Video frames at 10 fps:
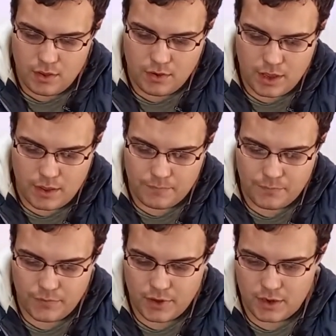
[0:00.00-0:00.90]
Okay,
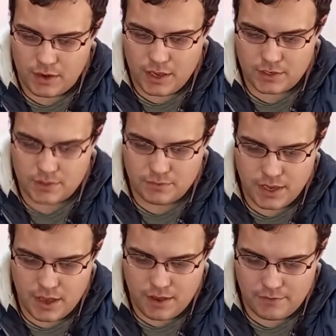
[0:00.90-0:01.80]
then next we
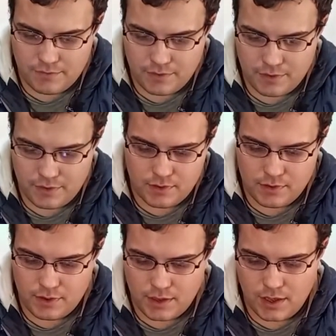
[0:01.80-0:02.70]
have
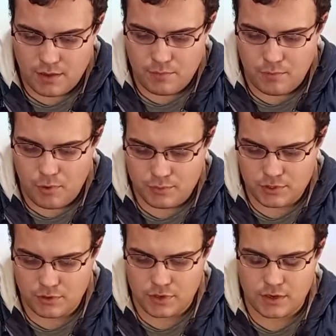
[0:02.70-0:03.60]
a pop
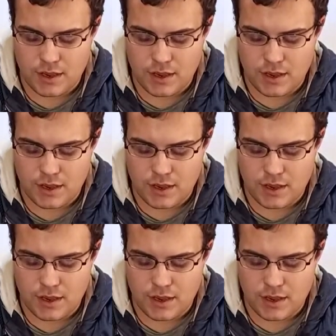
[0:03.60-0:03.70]
socket.